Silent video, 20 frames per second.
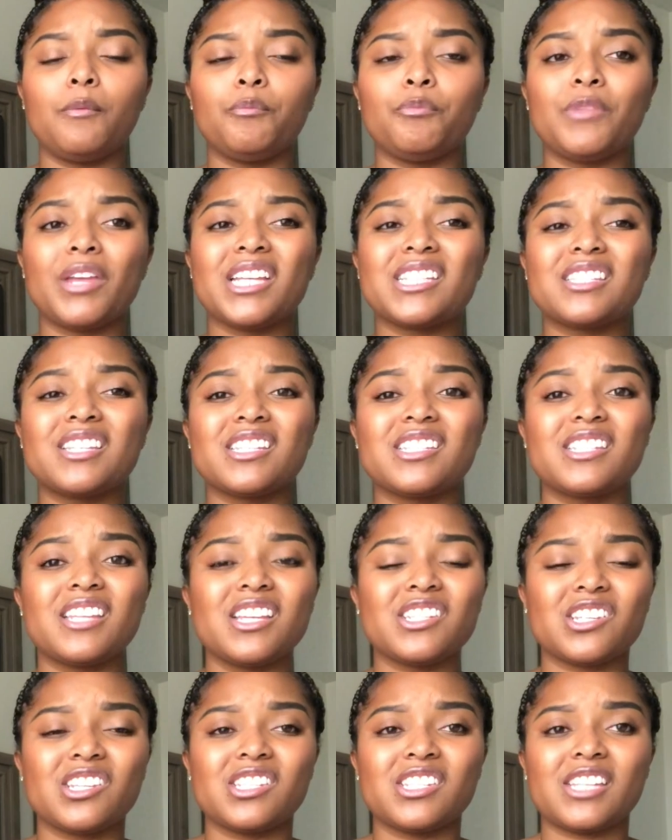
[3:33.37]
his
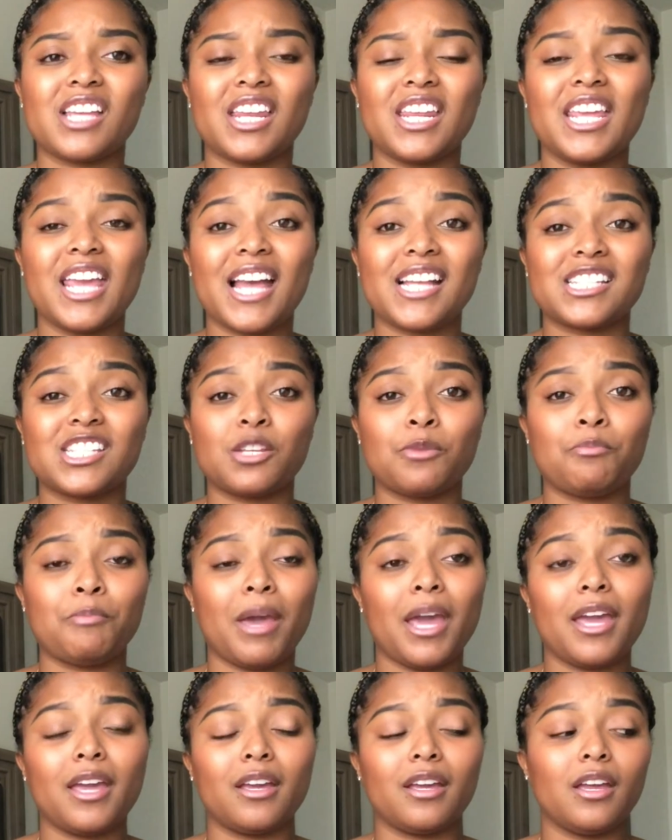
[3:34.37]
decisions that he has to
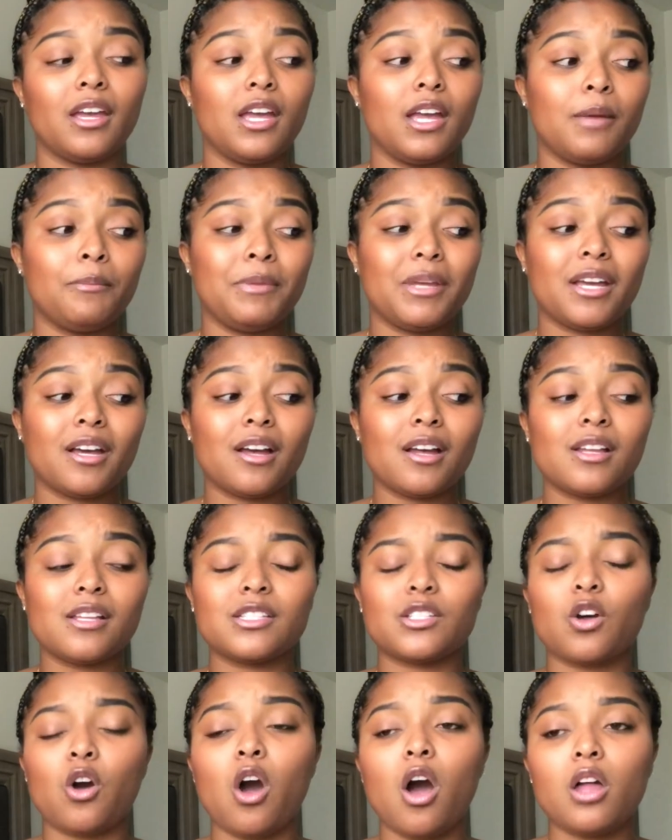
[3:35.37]
make,
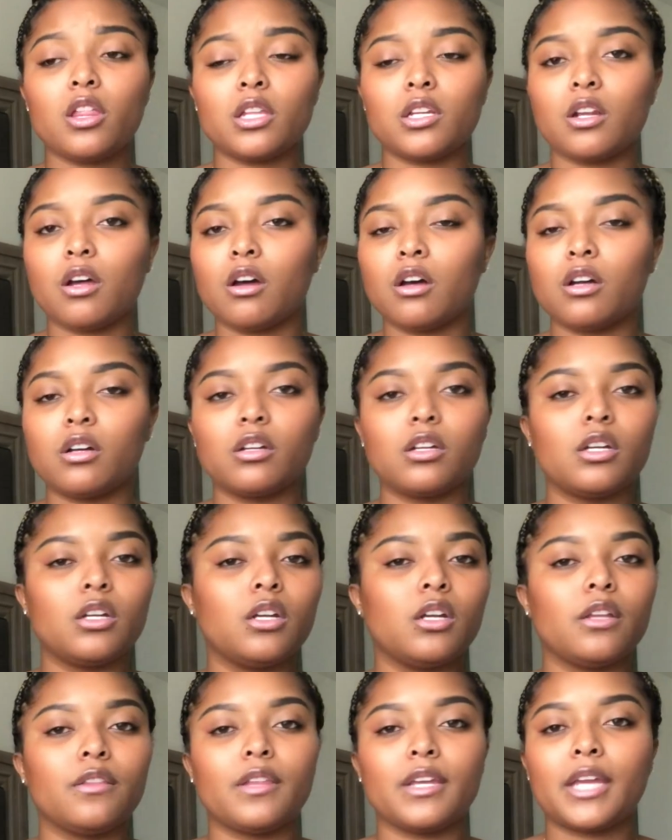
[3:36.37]
because all in all,
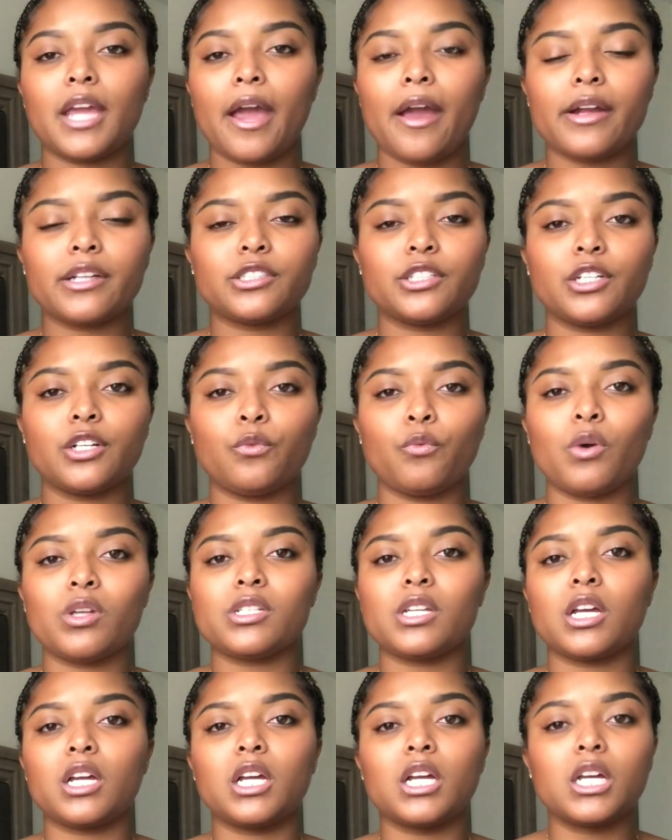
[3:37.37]
the character was
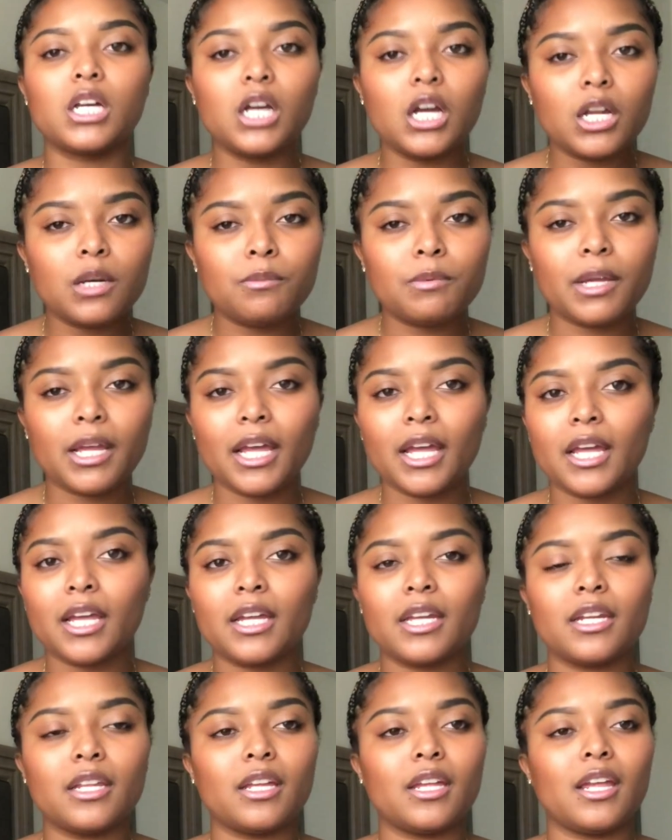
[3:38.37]
a good
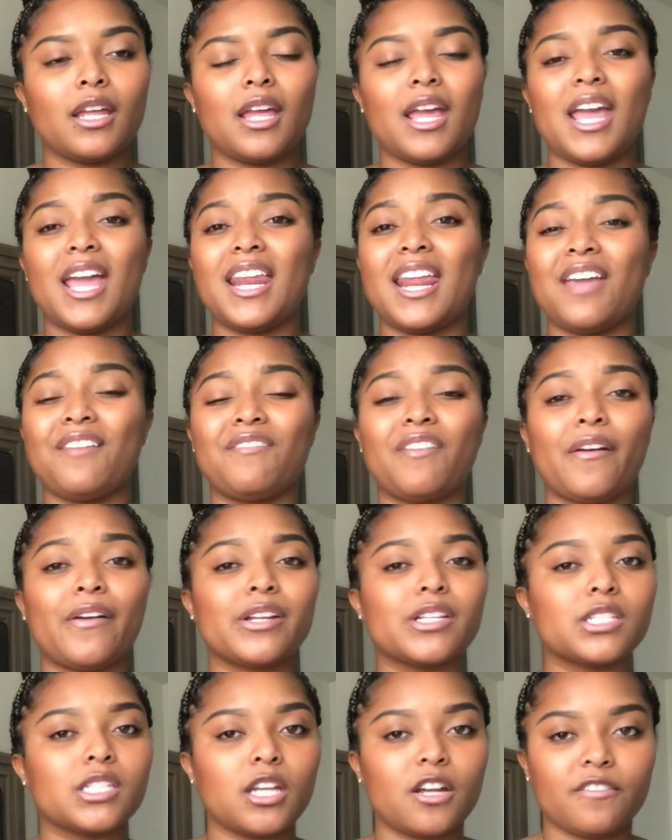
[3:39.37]
kid in a
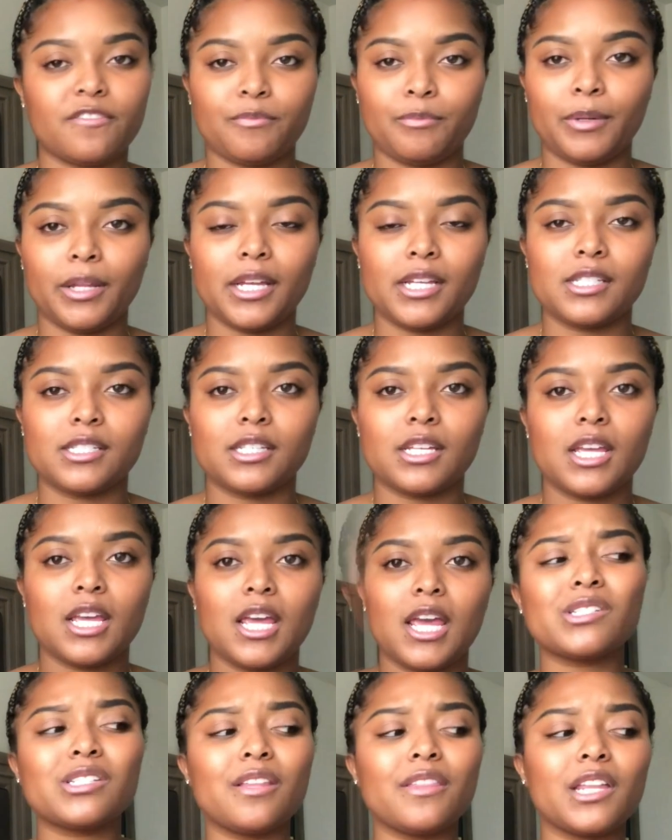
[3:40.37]
very tough place. There
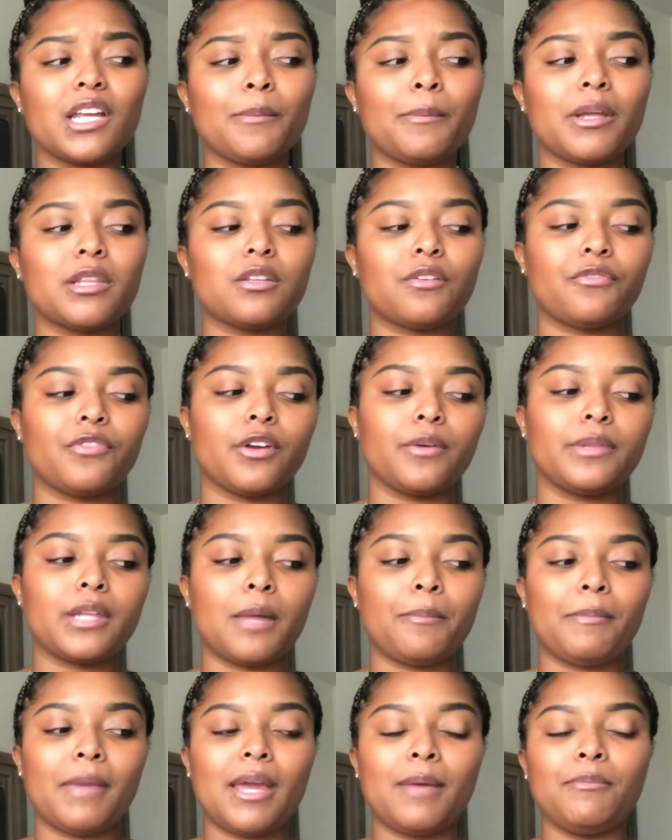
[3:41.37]
was nothing about the film that
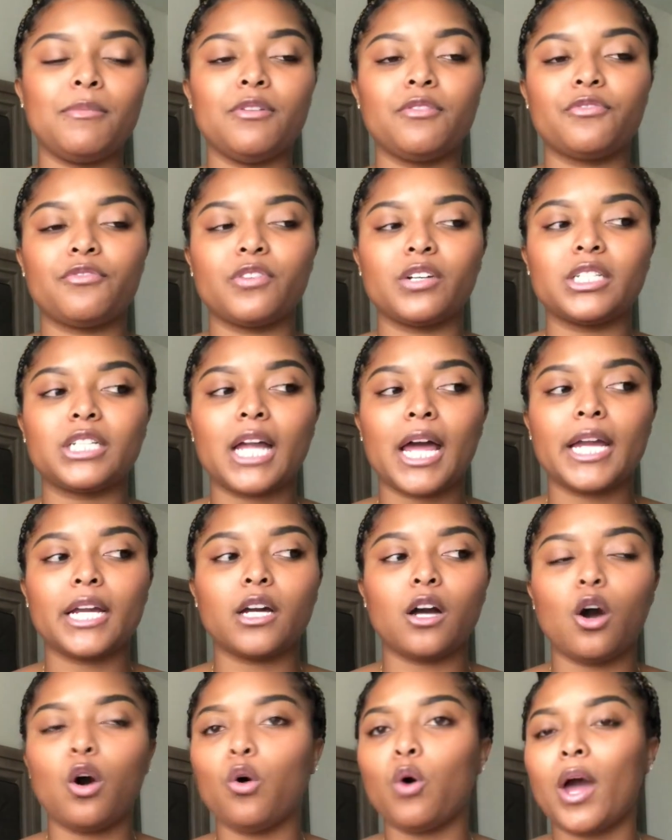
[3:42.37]
made me feel like,
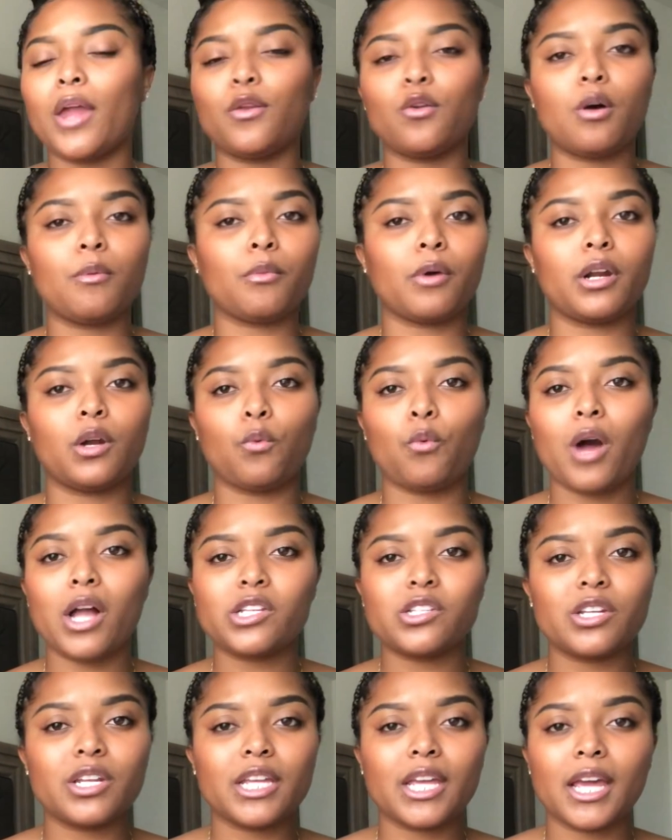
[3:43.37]
oh, I know I'm gonna watch
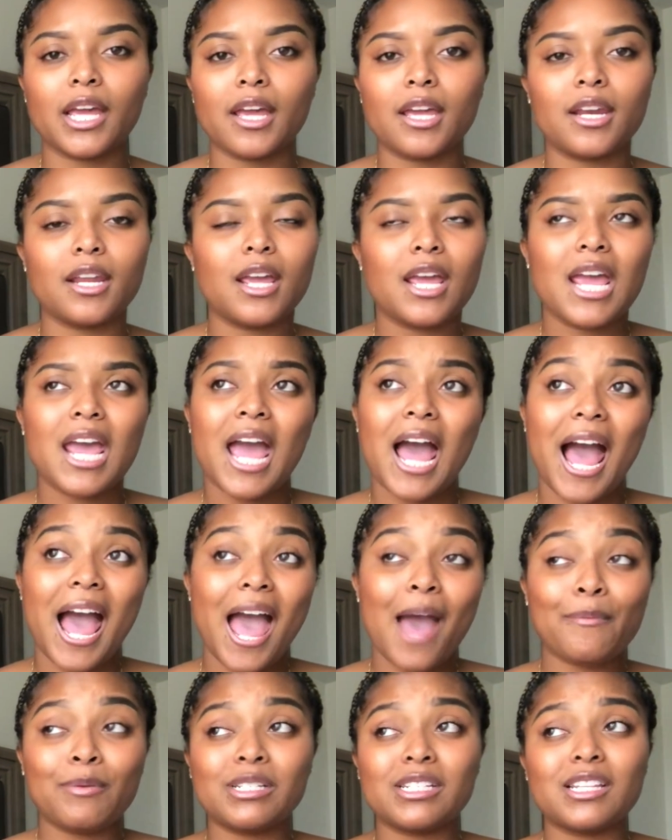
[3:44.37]
it again. I
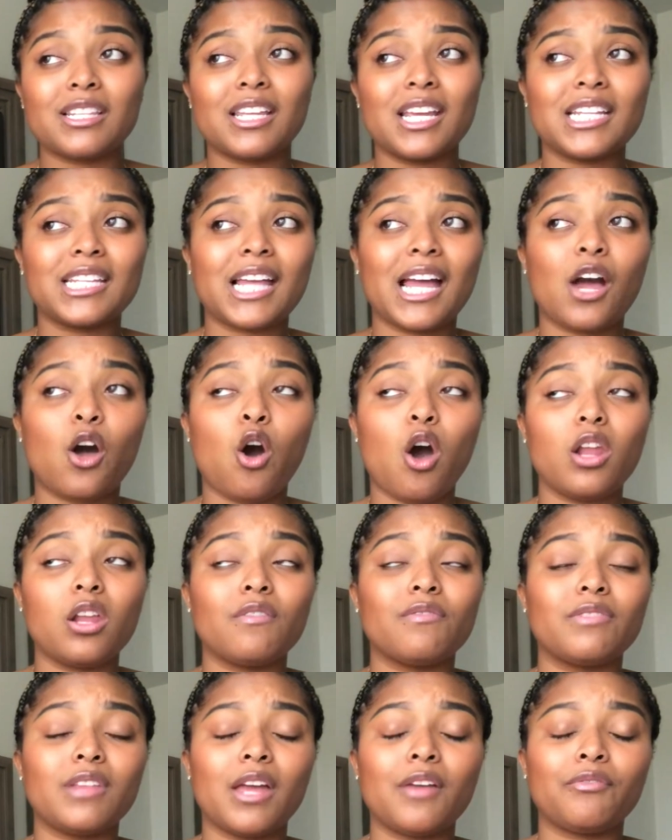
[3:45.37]
happen to think that all of
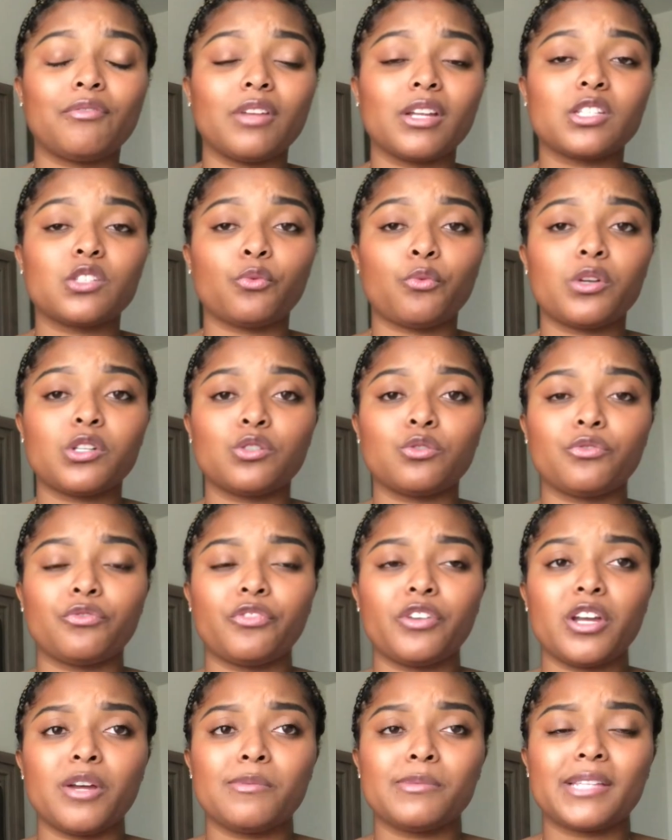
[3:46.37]
Netflix original
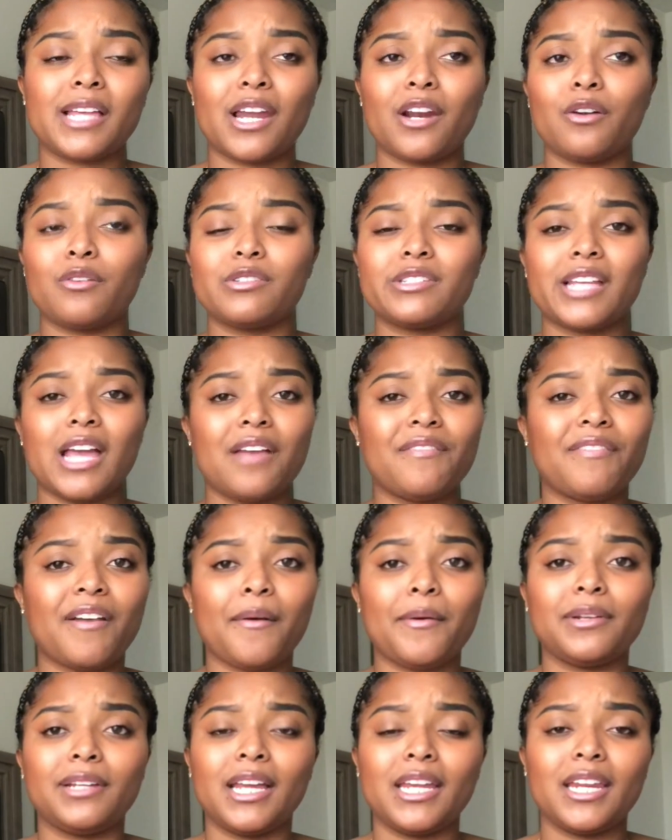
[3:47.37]
films that are sci-fi
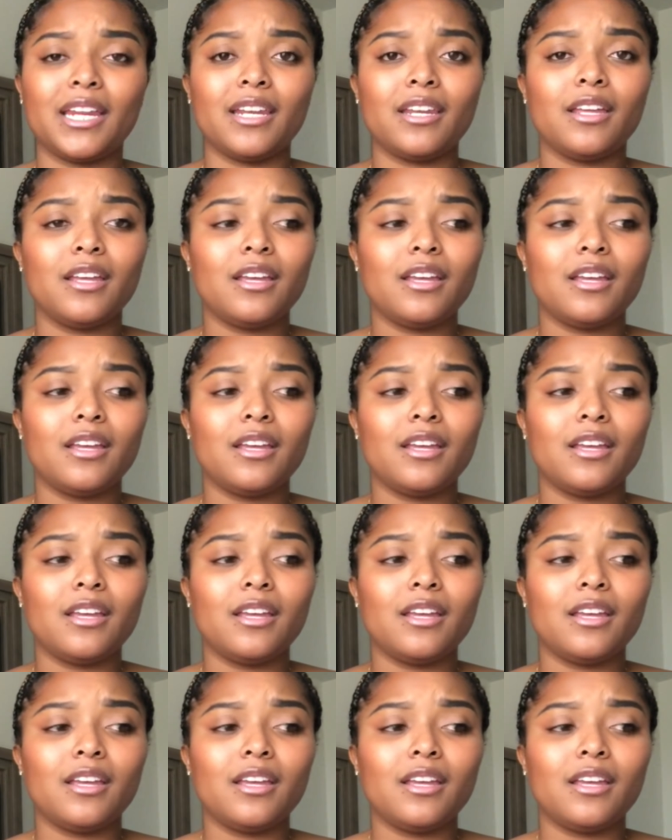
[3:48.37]
related